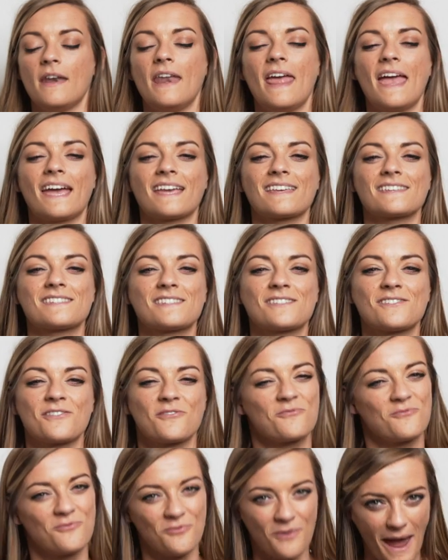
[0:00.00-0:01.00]
Next,
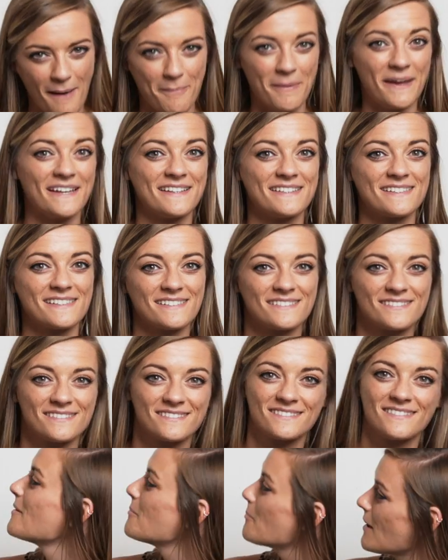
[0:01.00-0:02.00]
rabbit.
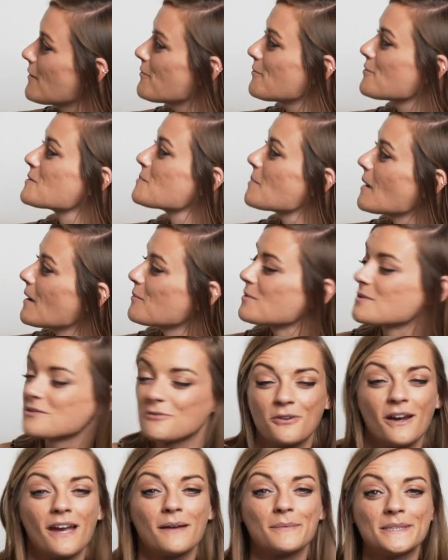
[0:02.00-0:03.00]
My first pet was
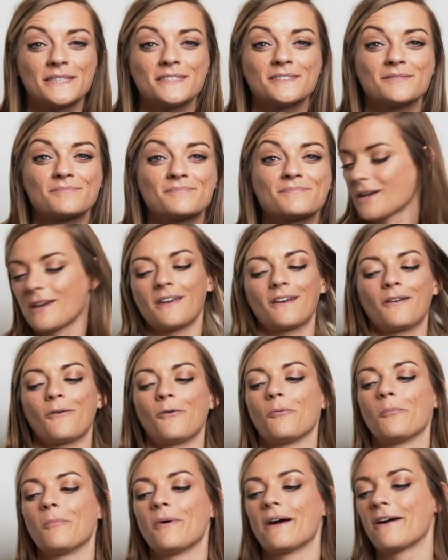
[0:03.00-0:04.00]
a rabbit, good
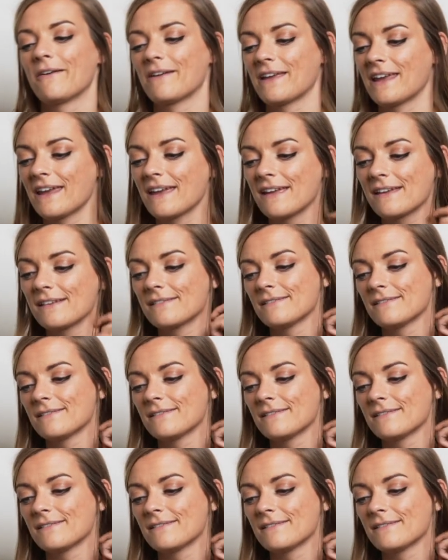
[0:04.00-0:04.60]
old brownie.